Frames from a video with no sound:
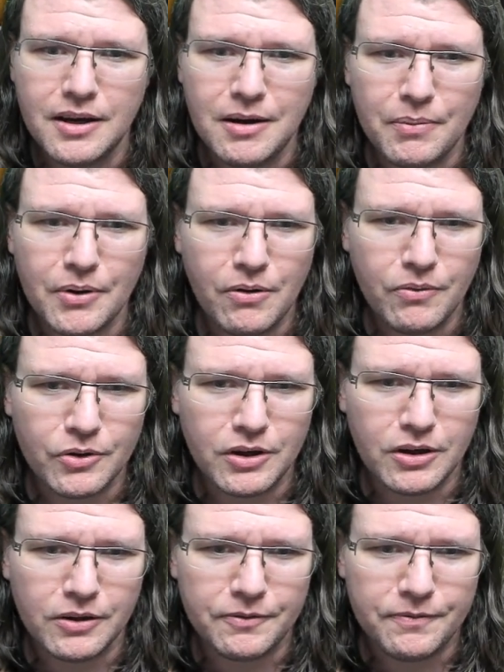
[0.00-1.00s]
But
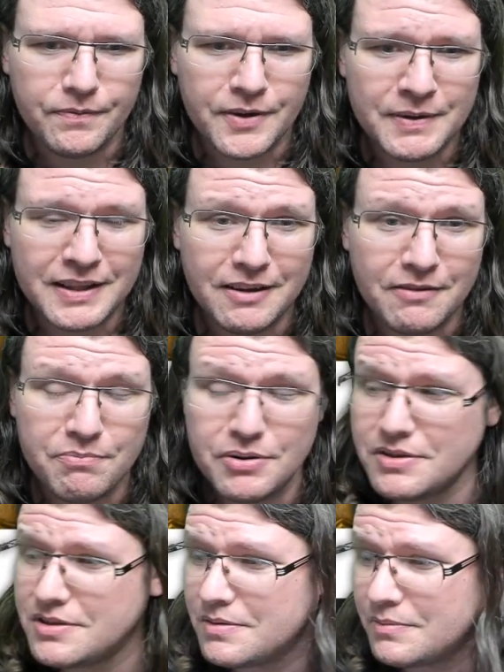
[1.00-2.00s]
overall, I mean, they've put
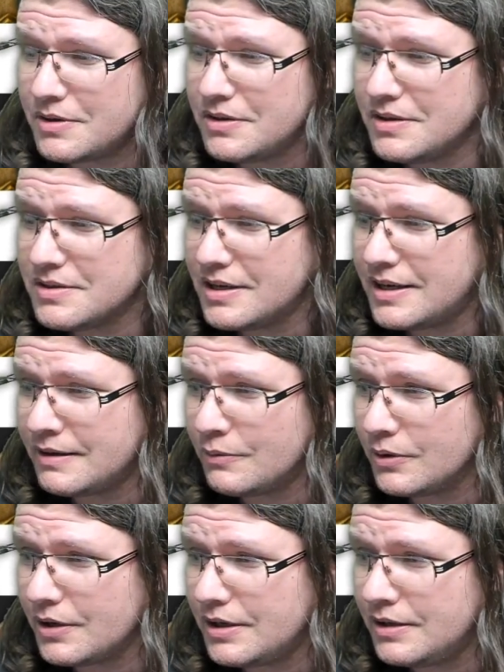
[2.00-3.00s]
some good design
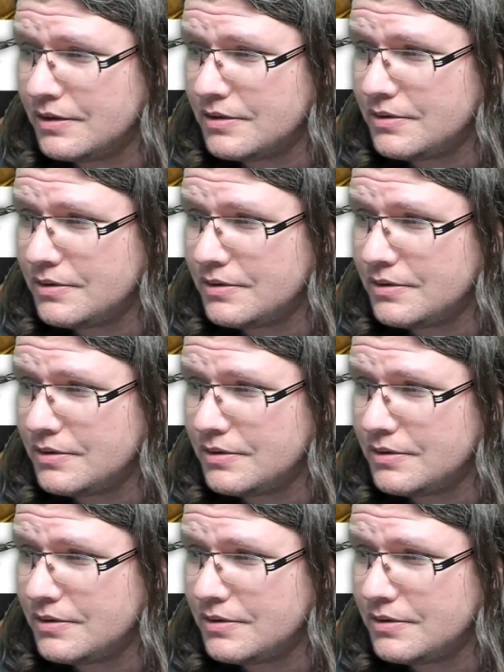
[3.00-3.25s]
work in